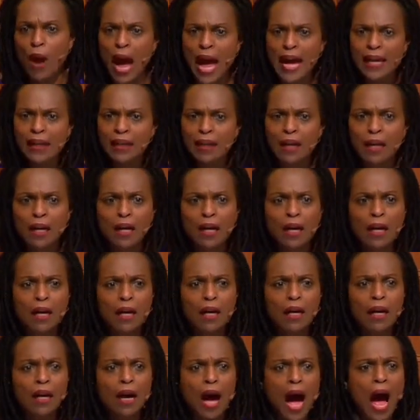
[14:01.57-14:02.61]
right?
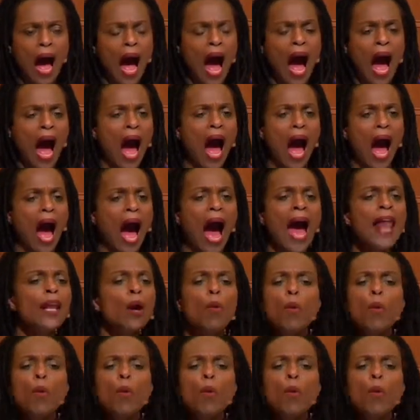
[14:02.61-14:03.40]
I, I, I